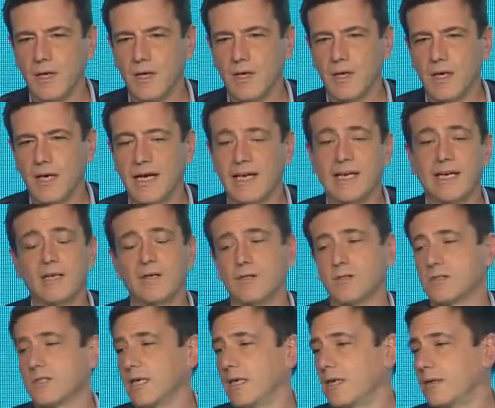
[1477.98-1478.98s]
I cannot
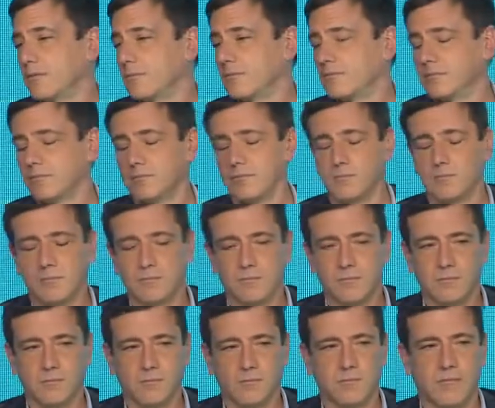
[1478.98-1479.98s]
say
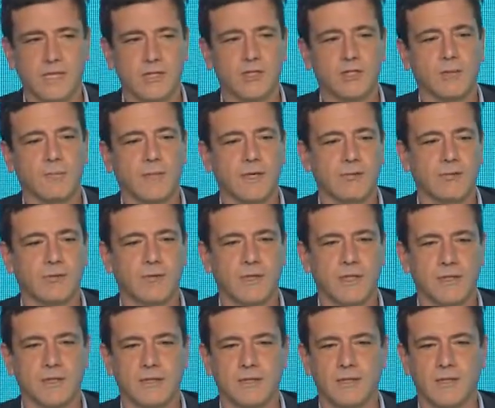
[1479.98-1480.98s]
much about the
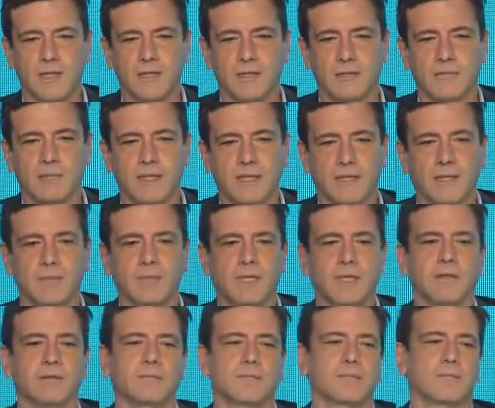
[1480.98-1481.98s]
United States, but I
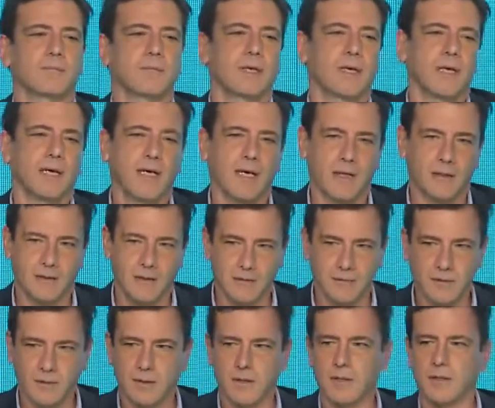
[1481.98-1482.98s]
mean, again,
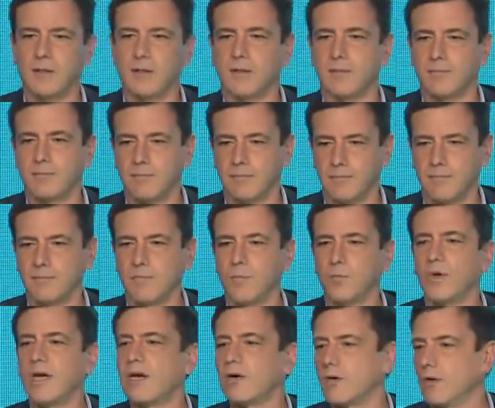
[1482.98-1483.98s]

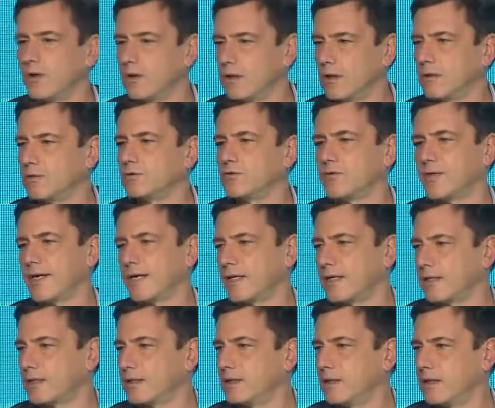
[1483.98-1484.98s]
we are all on track.
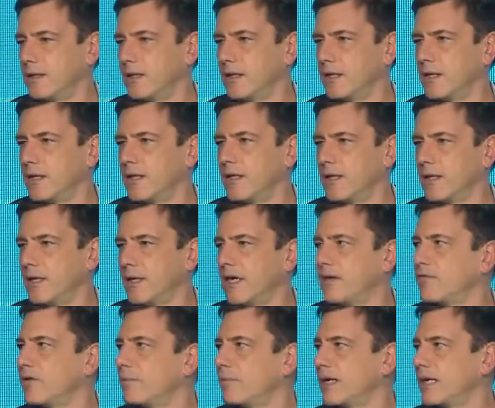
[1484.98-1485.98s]

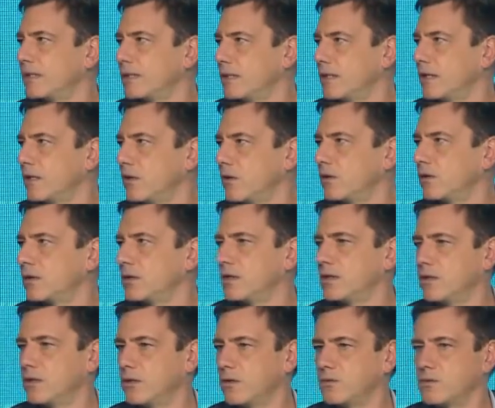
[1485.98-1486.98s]
Everybody on
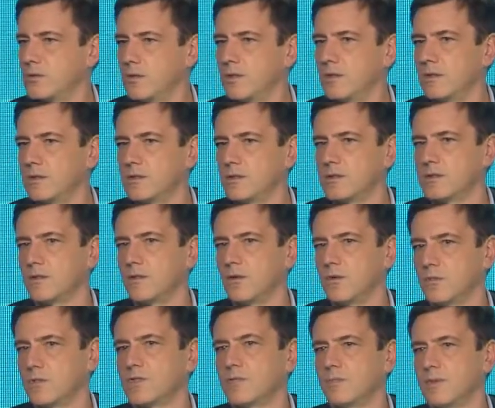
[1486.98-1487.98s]
its
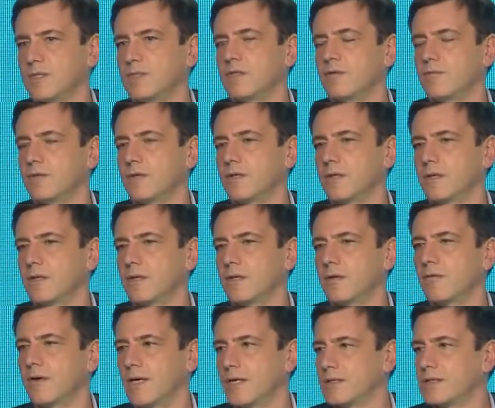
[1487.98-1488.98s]
own specific
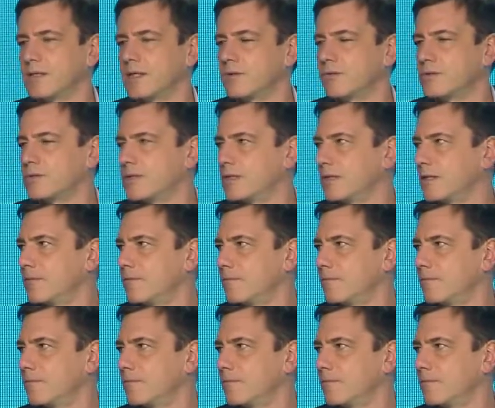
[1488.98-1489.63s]
race, I would say.